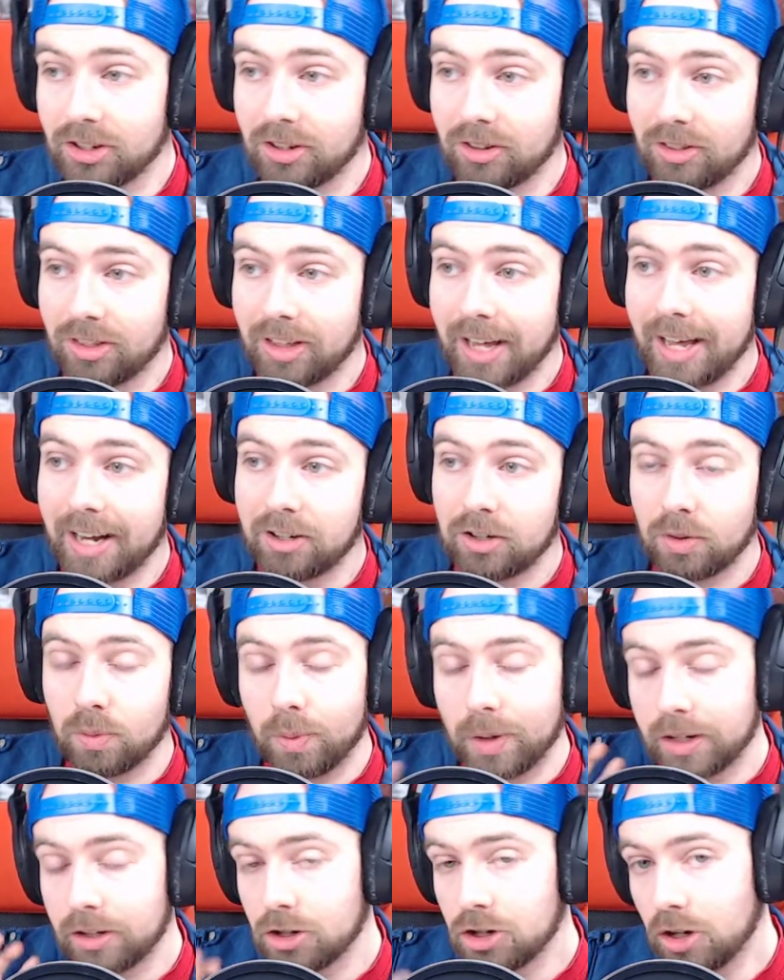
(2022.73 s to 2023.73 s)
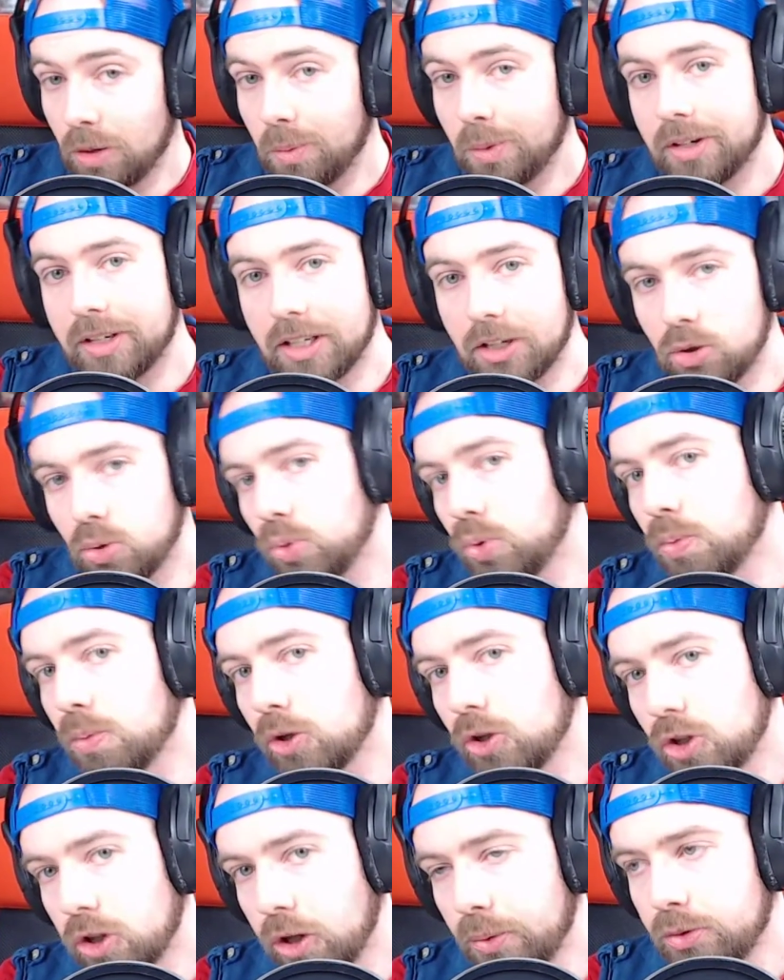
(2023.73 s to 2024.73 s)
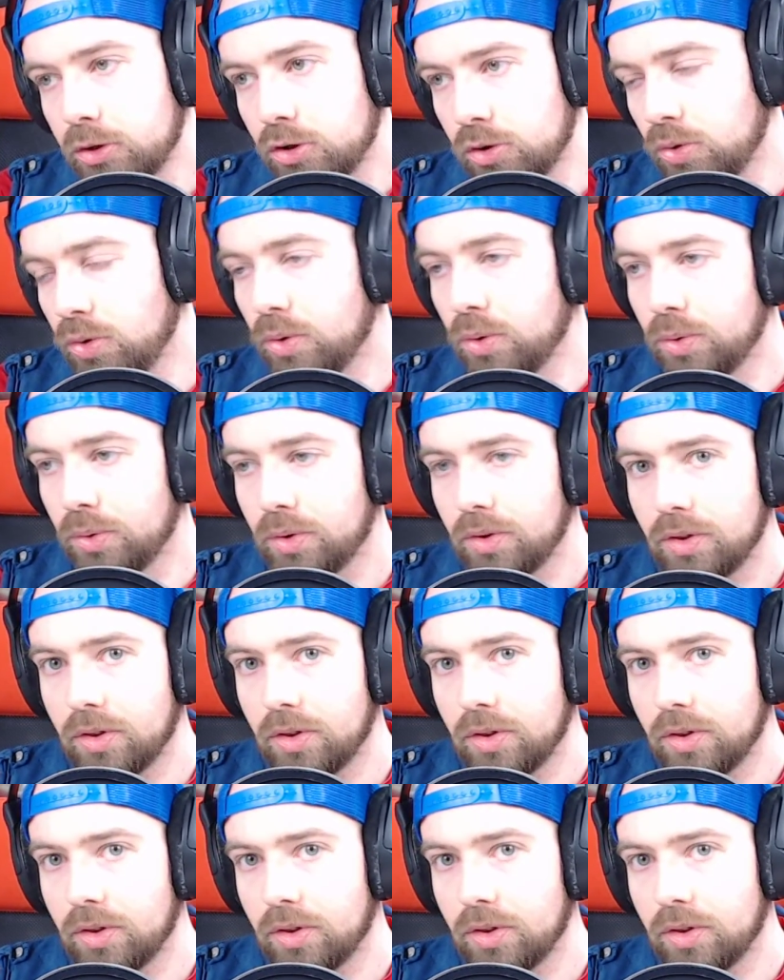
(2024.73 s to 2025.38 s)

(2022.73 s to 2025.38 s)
that when someone is ubered close to you,